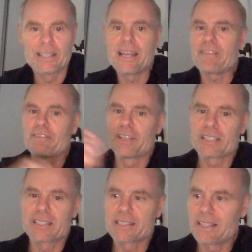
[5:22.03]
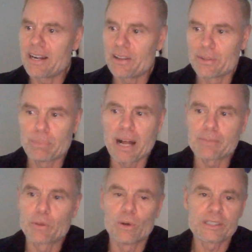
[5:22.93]
the Netflix is there, the
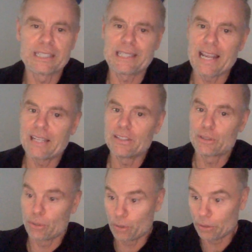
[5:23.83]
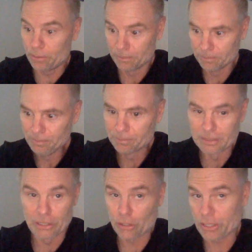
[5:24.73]
popcorn gets handed to you.
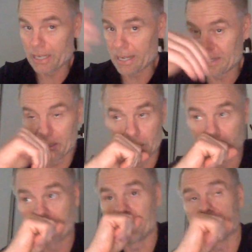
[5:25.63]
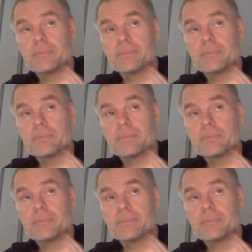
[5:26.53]
It just got handed to me.